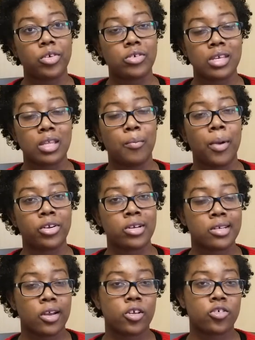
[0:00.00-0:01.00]
see the butter
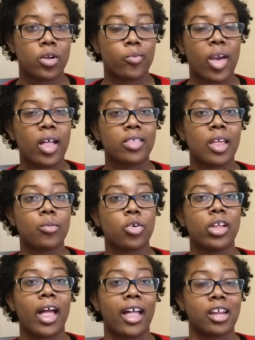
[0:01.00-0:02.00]
starting to turn brown, then we're
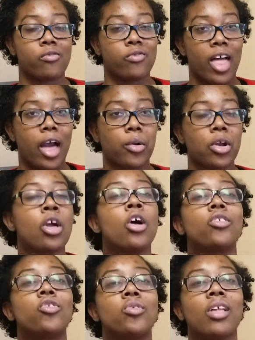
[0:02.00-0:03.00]
going to add our flour.
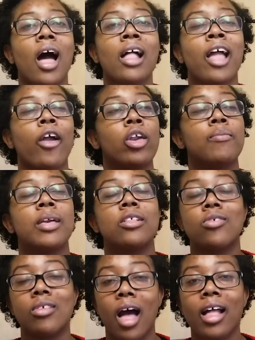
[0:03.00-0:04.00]
I repeat,
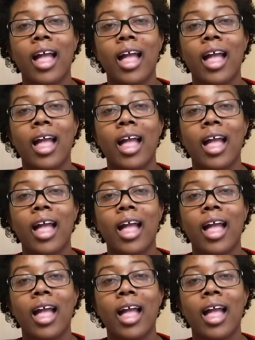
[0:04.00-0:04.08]
do not